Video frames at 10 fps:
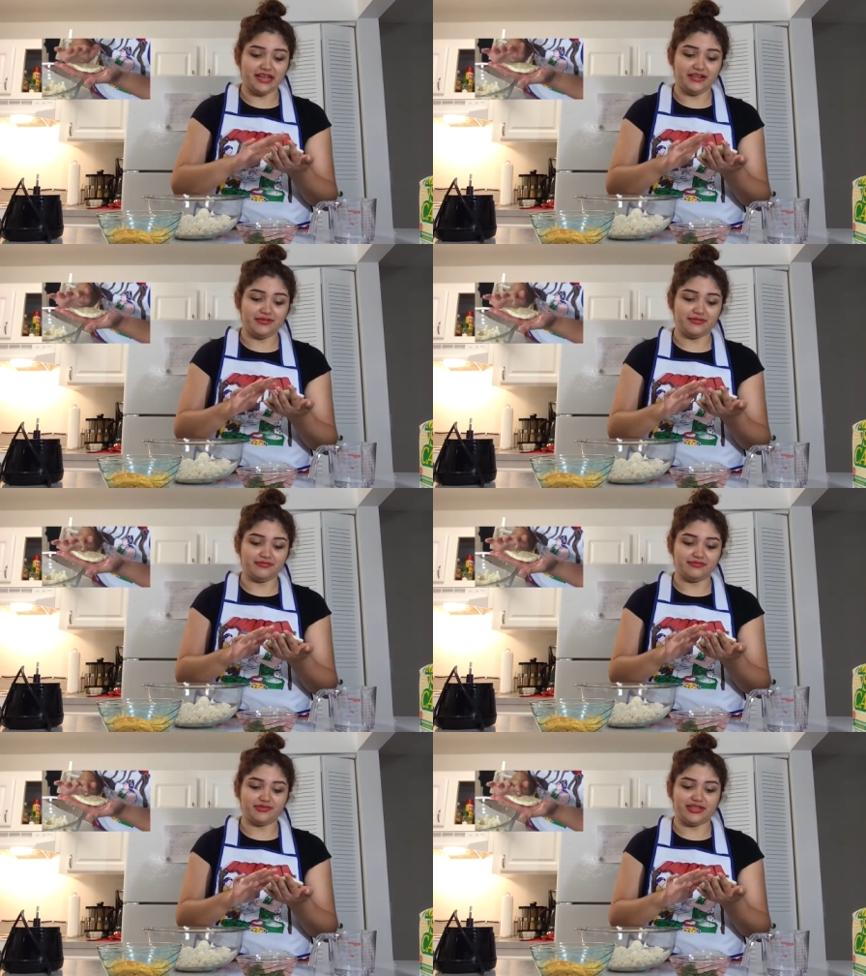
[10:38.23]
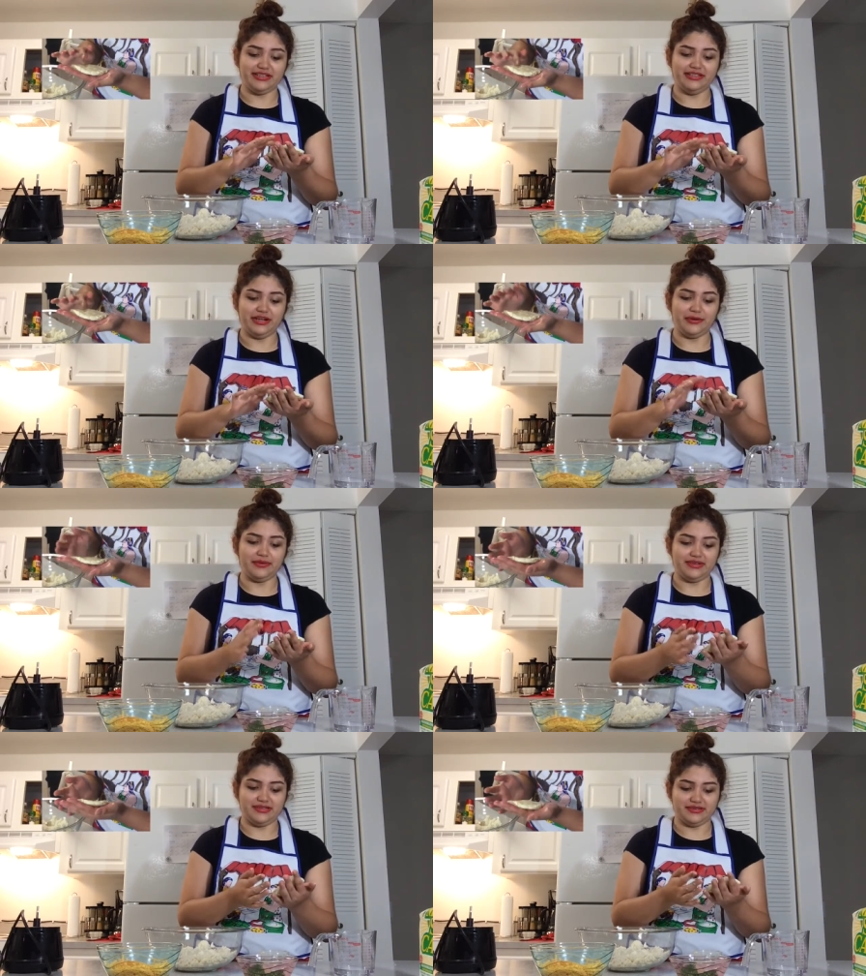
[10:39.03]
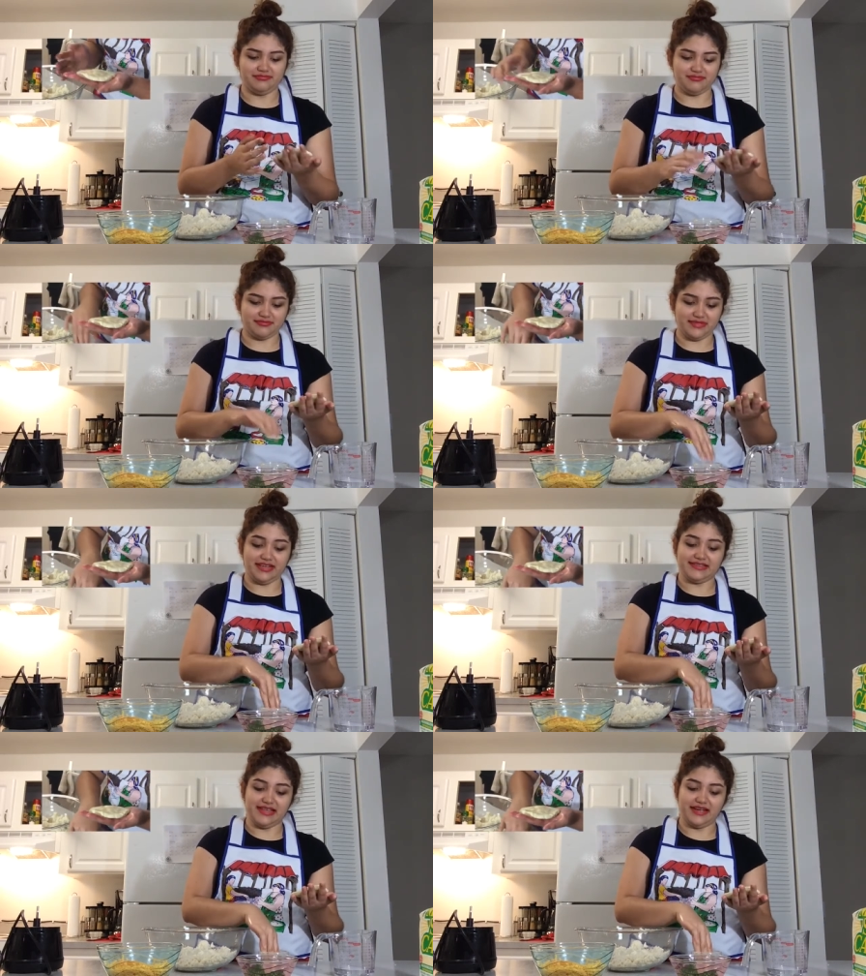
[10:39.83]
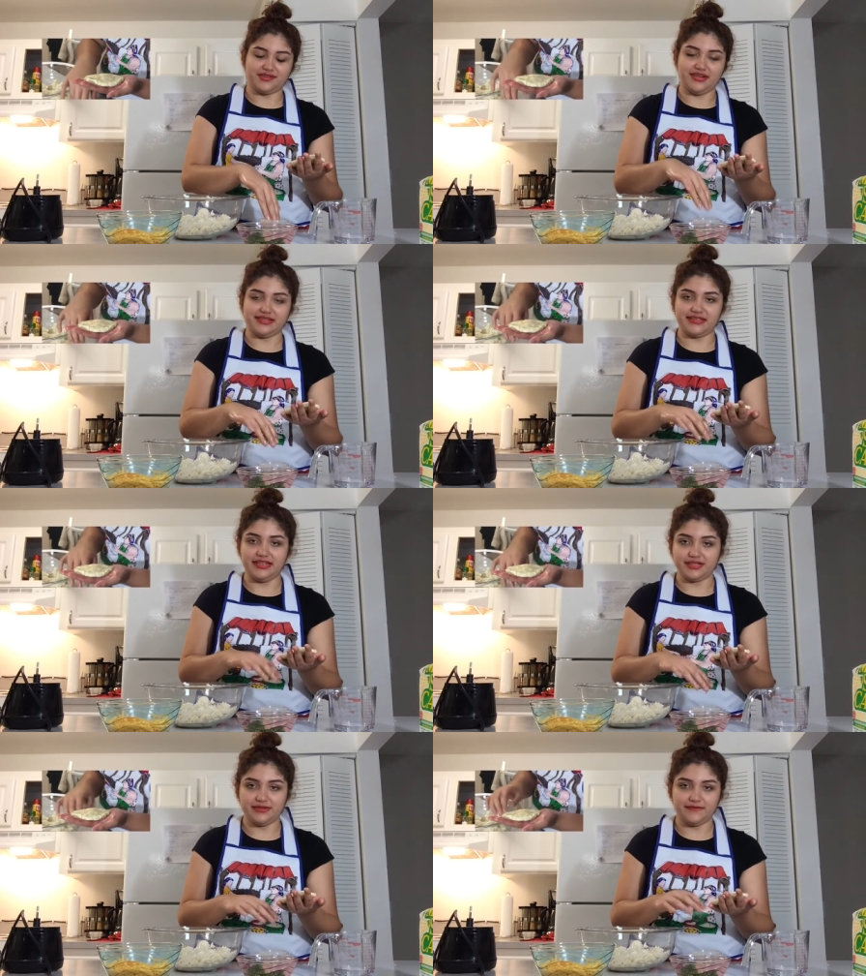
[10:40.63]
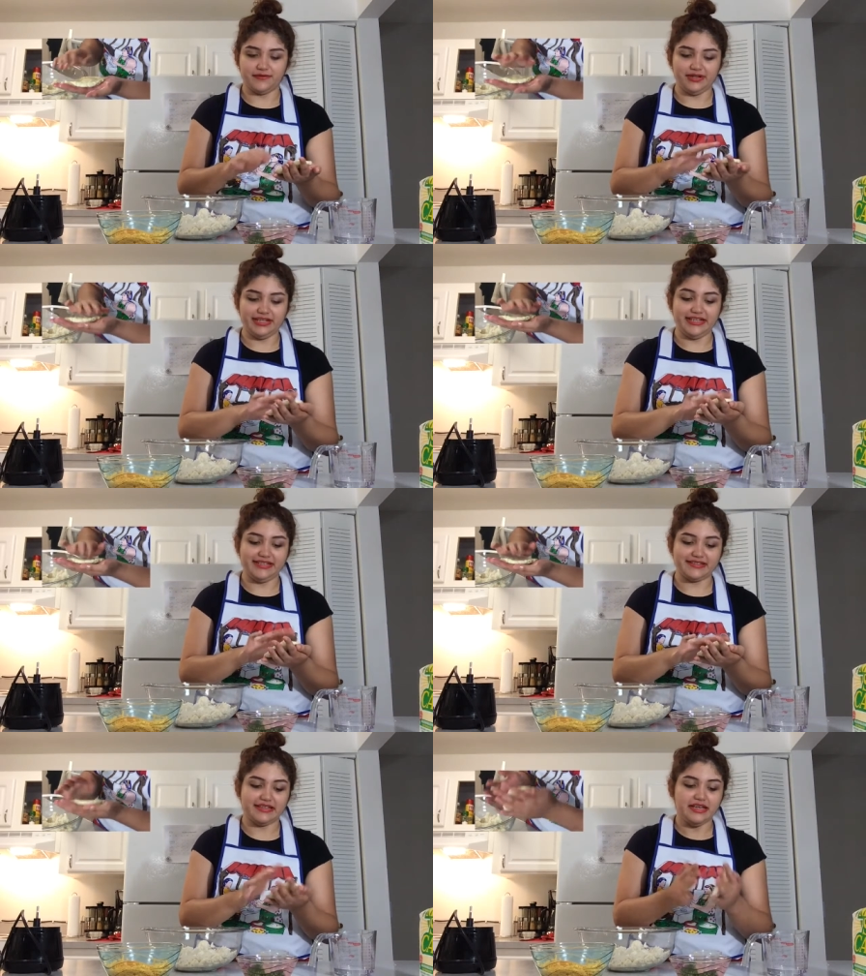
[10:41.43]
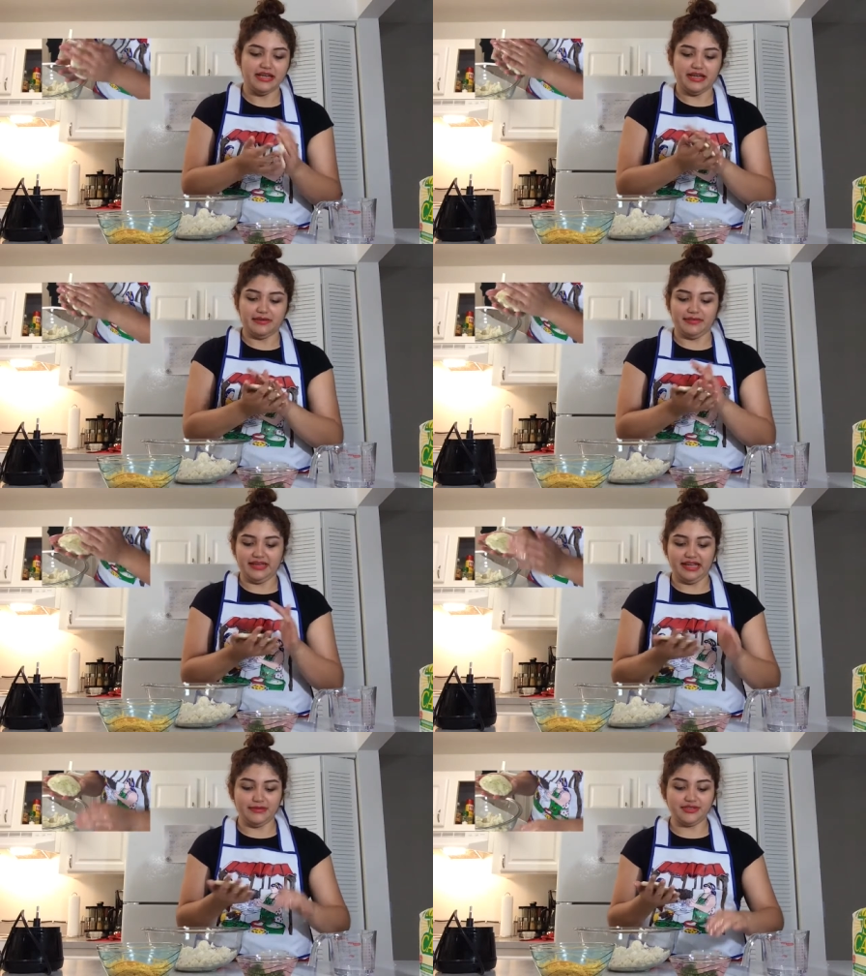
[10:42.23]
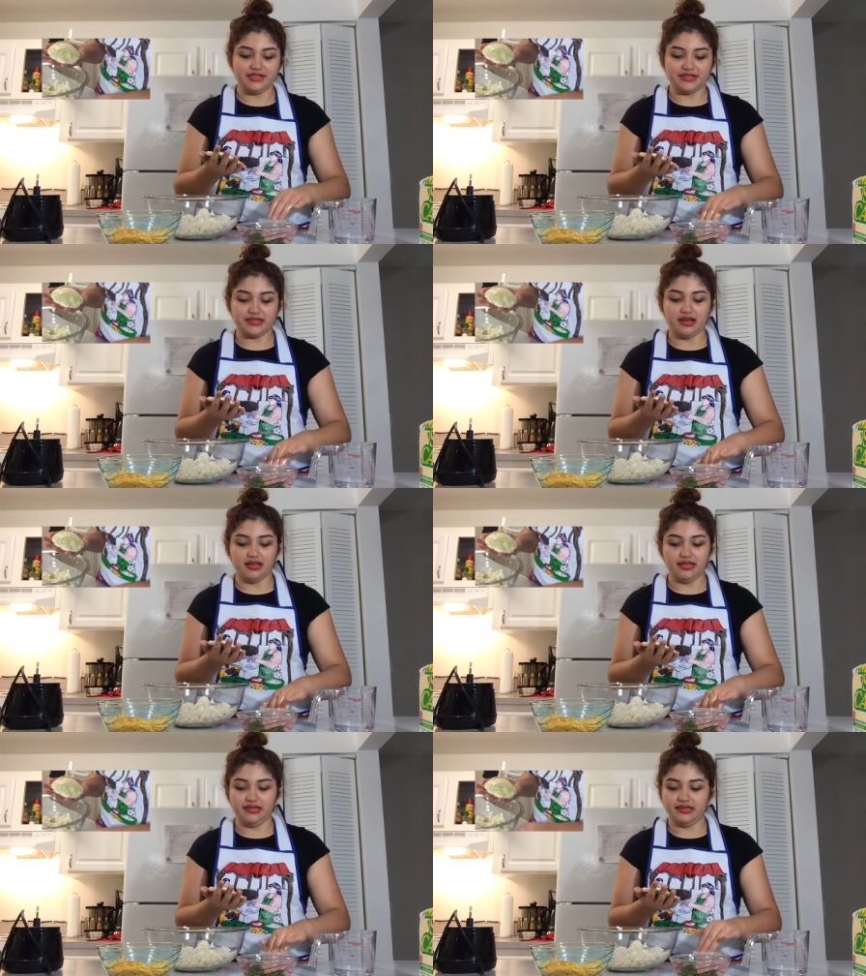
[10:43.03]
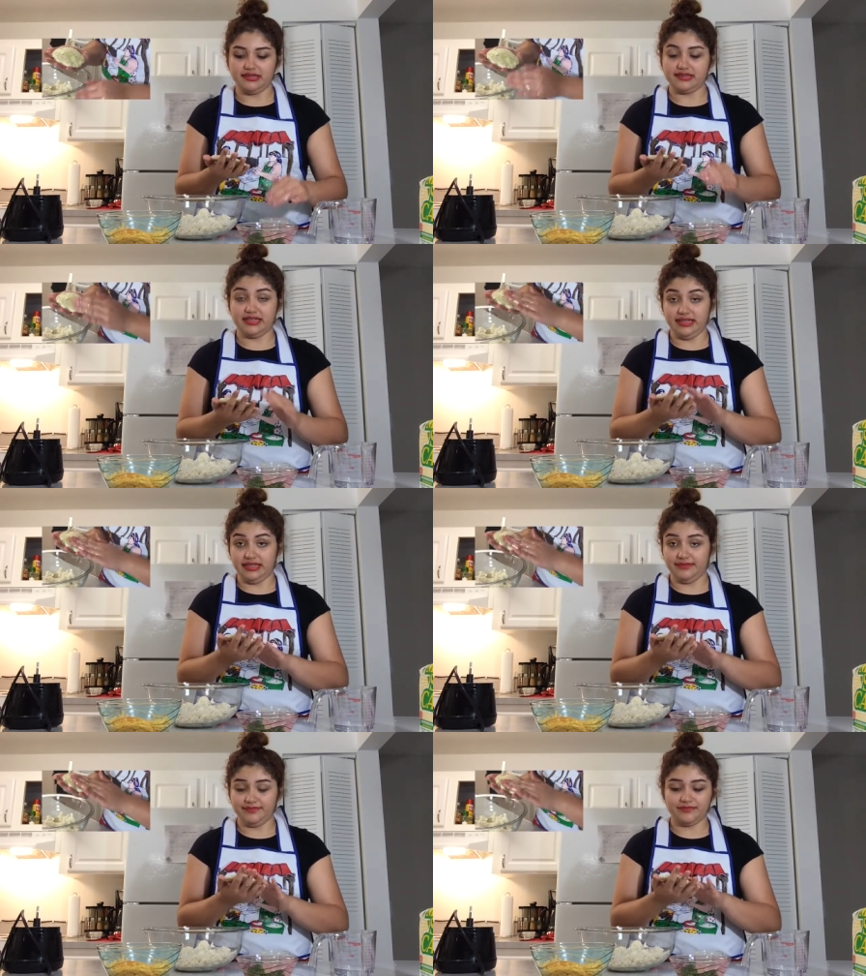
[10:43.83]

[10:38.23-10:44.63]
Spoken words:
I don't really know what the exact translation for it is, but I'm gonna just call it a skillet.